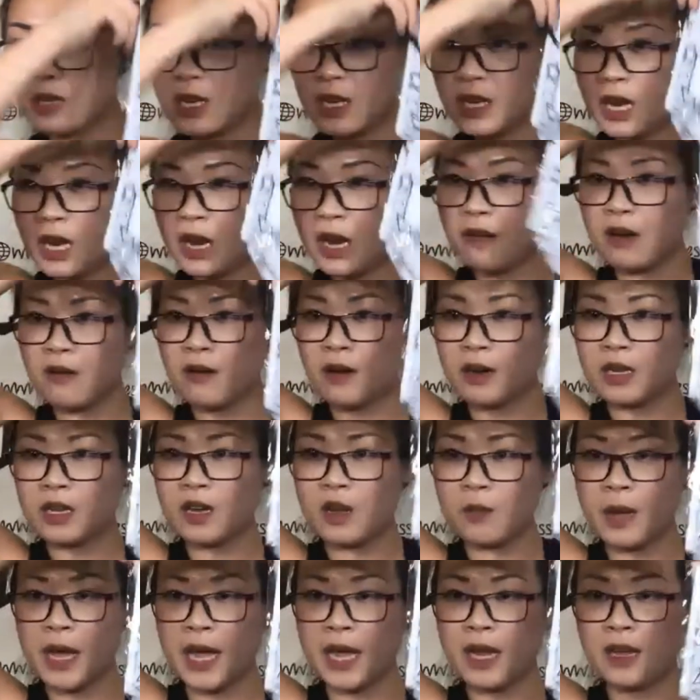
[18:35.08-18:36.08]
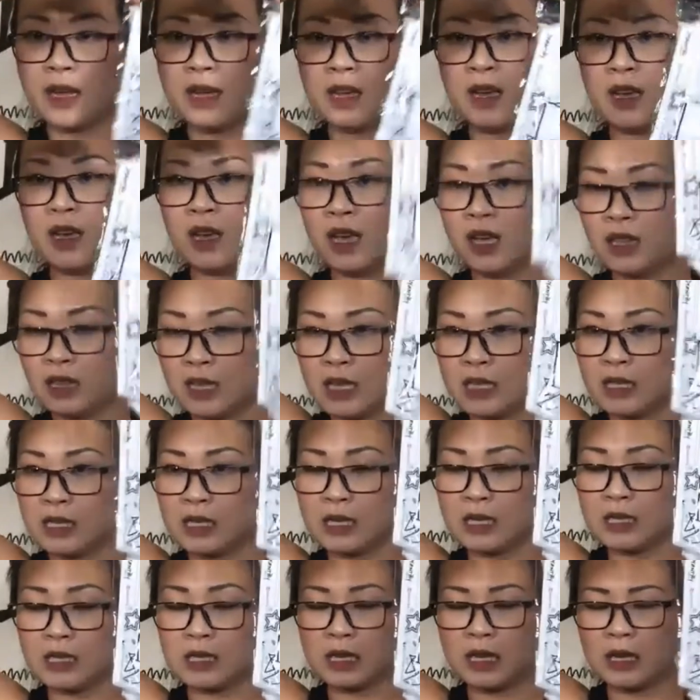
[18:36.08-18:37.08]
carry on in your bag. And this
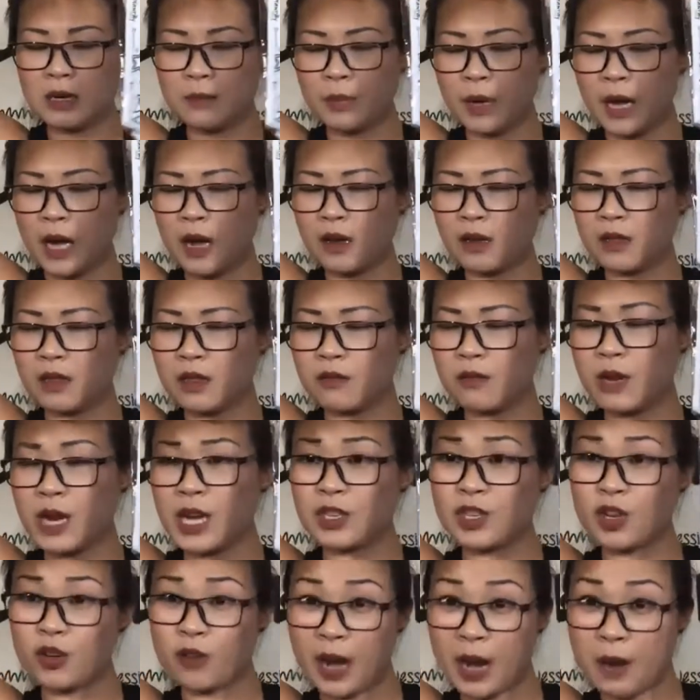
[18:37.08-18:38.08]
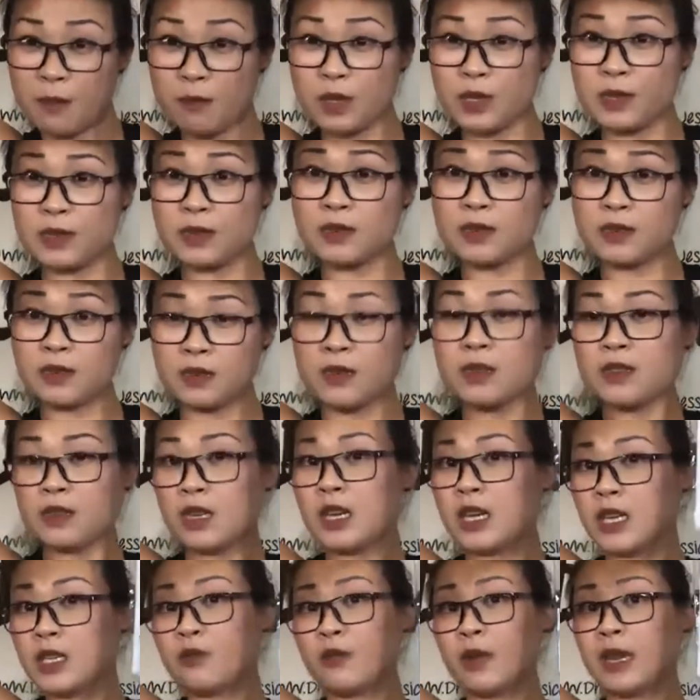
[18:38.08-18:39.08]
is about 300 grams.
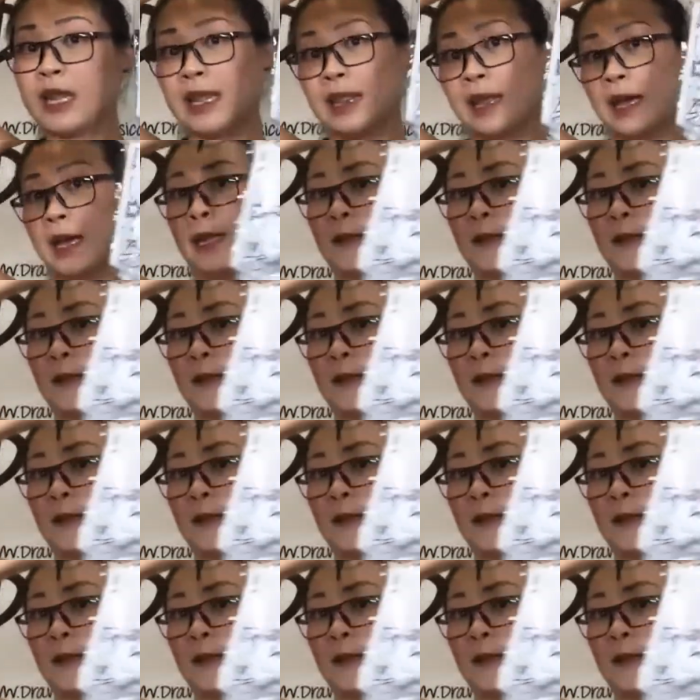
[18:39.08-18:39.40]
It's really light,